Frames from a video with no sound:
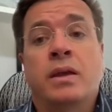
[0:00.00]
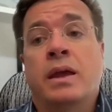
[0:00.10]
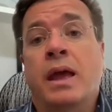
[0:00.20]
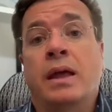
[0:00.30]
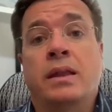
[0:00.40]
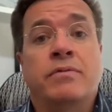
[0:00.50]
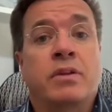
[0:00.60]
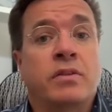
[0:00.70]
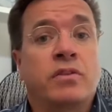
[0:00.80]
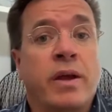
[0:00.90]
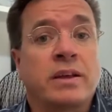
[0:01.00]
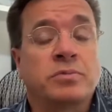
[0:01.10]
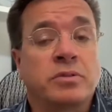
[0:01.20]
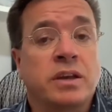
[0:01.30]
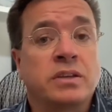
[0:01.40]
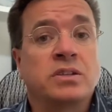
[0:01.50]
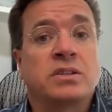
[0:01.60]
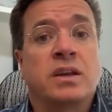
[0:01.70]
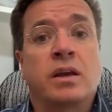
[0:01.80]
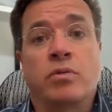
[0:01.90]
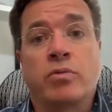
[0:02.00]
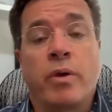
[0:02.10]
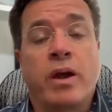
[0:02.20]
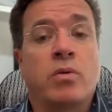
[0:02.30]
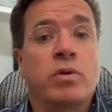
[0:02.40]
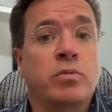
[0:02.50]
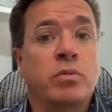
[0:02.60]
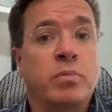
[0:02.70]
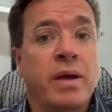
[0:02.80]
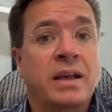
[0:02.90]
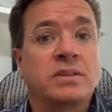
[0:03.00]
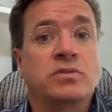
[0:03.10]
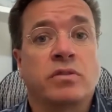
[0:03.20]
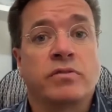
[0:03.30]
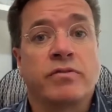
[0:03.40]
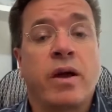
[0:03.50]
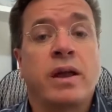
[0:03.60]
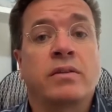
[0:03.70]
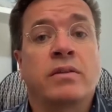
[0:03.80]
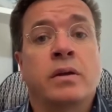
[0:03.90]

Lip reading: and even on the transportation side with rail, whether it be passenger or freight,